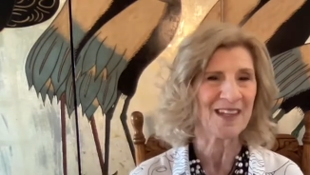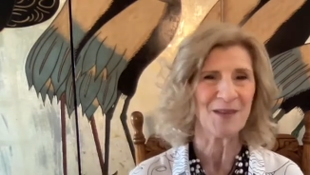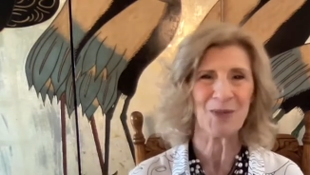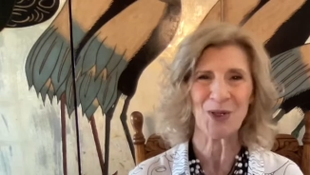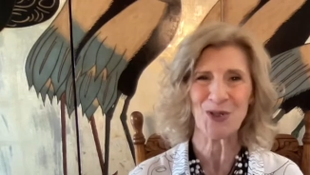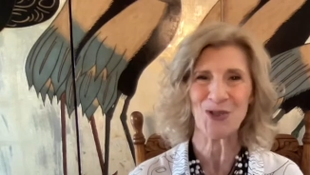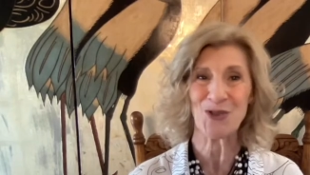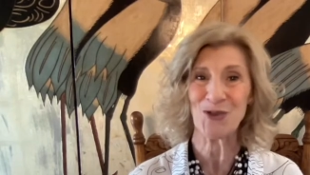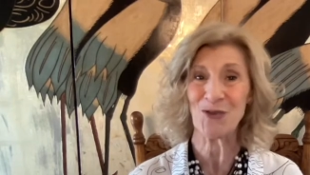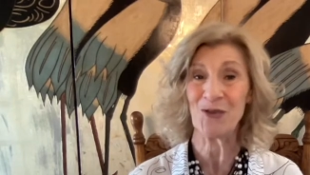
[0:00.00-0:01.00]
Because you're
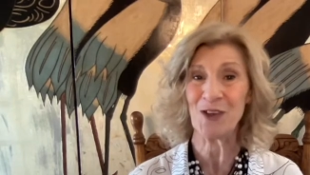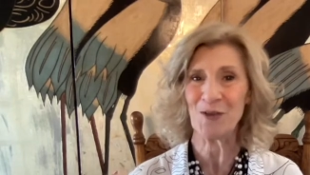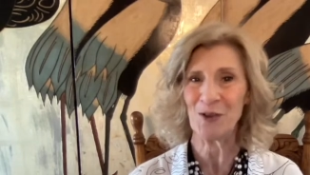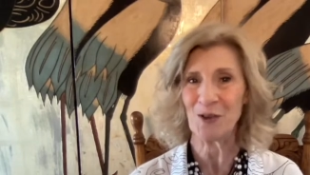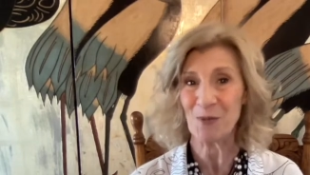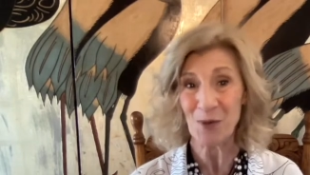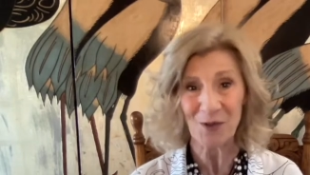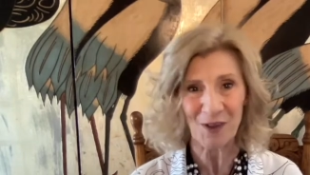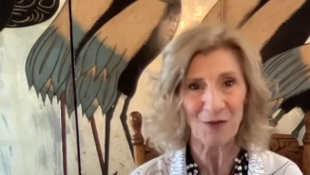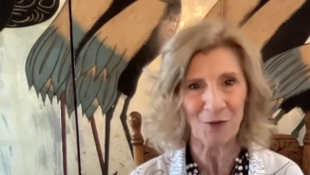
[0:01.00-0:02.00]
too fearful of
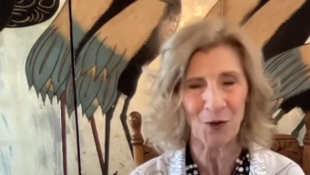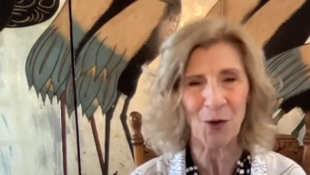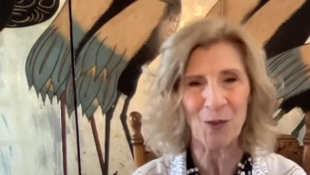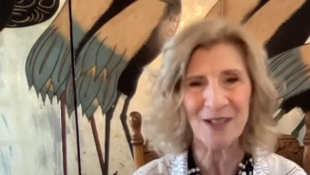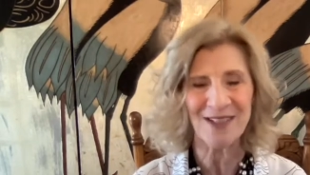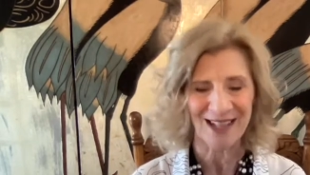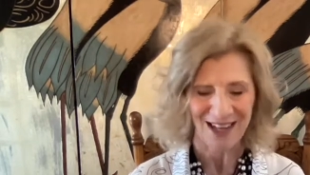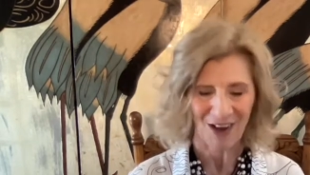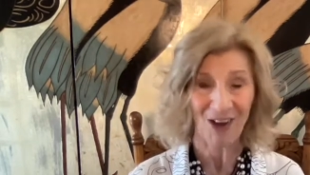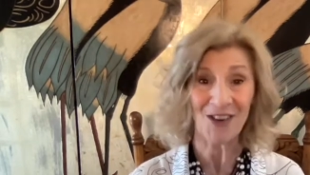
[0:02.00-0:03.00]
moving forward,
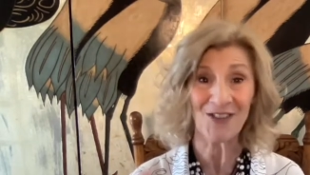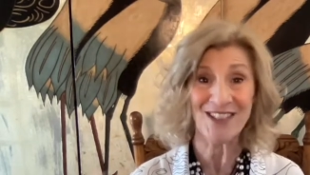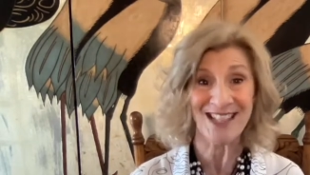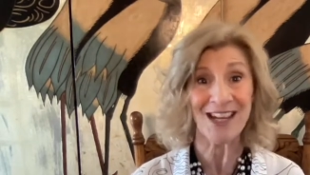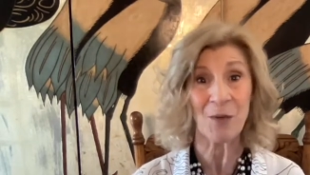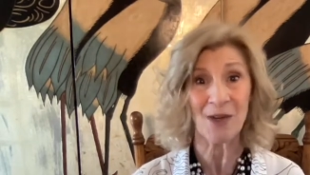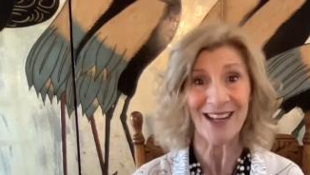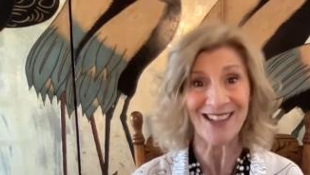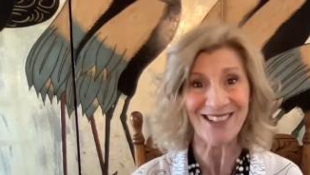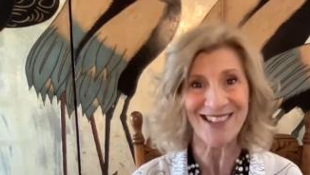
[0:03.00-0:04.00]
of seeing what
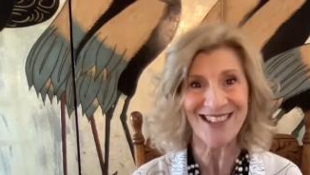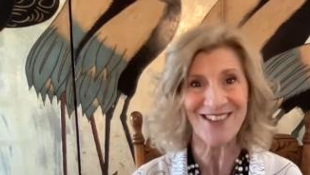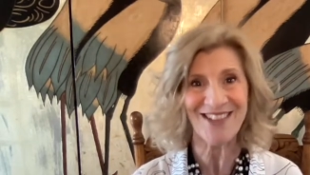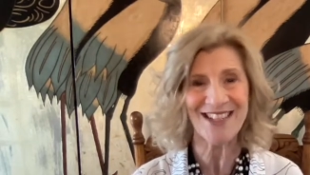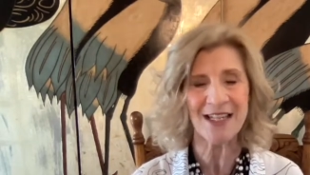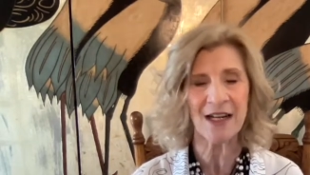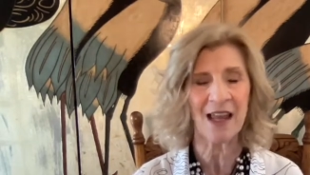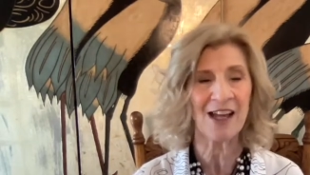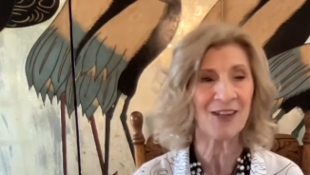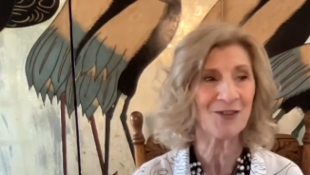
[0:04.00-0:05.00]
else there is in
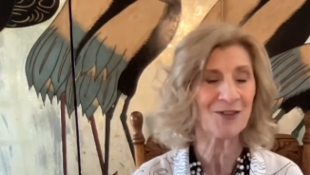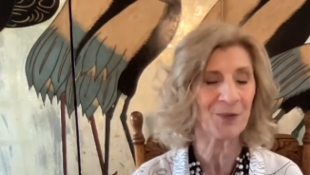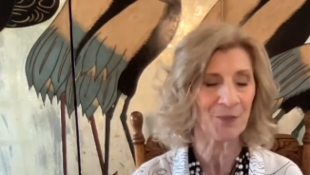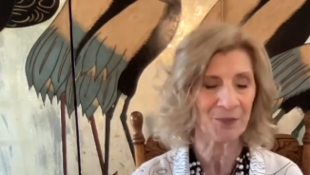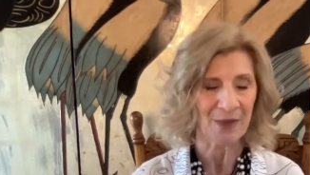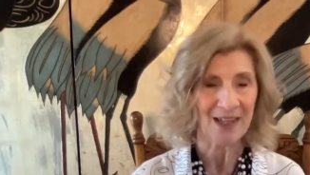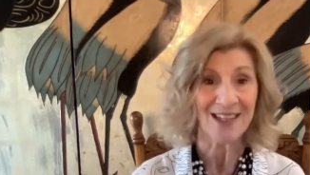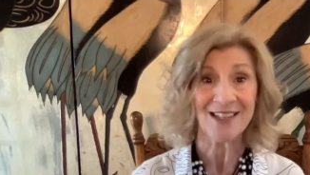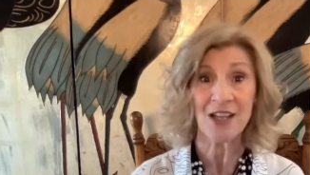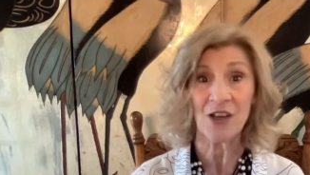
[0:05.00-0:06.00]
life?
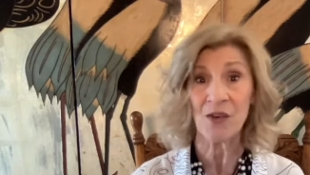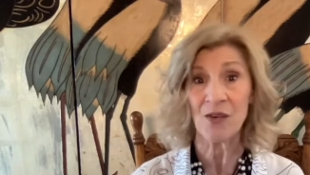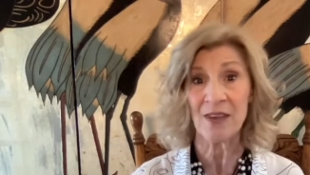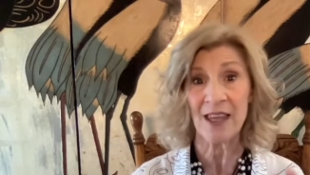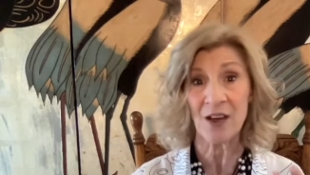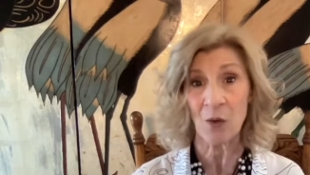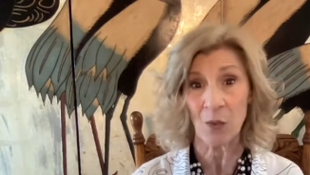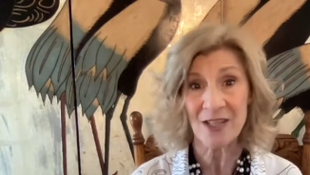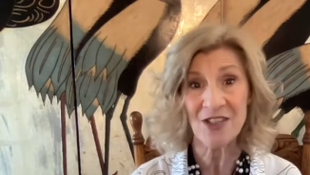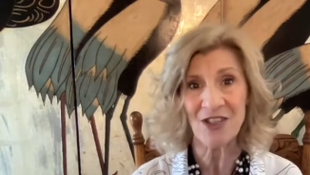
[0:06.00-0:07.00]
So they're
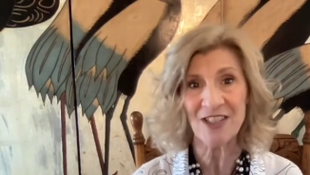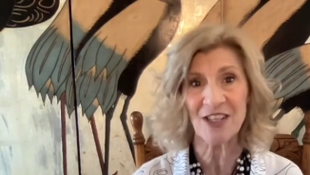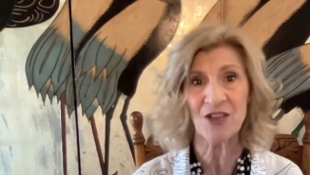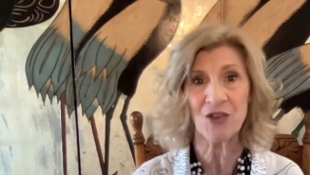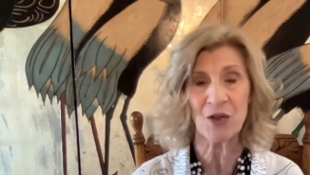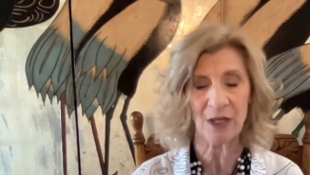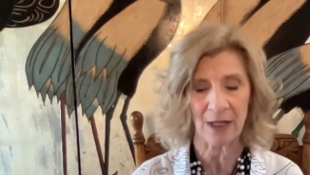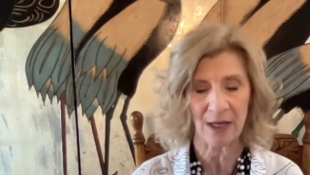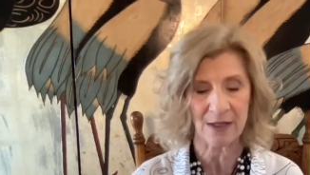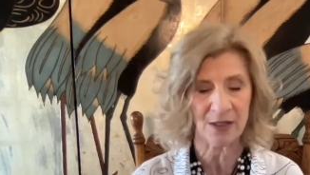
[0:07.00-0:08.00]
questions that you can
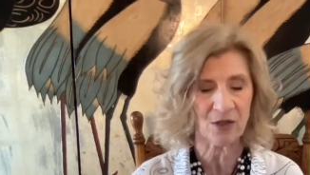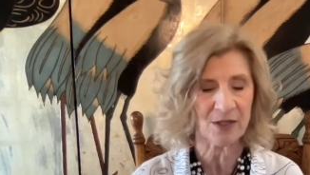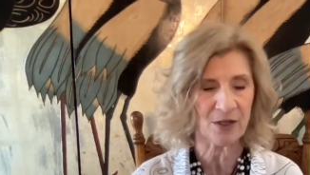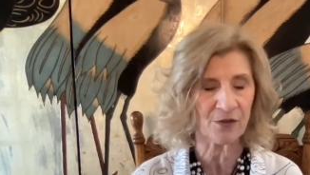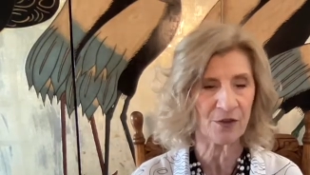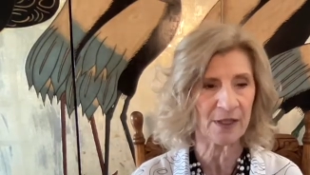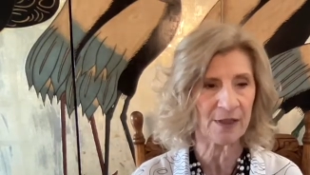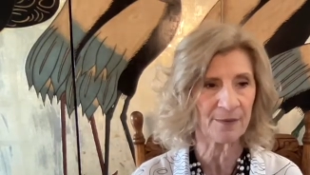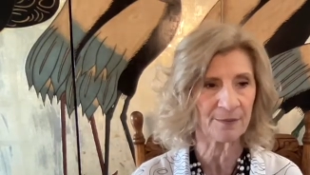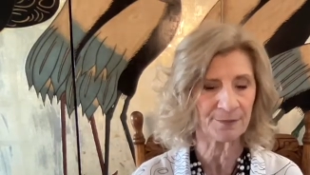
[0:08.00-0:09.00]
ask yourself here.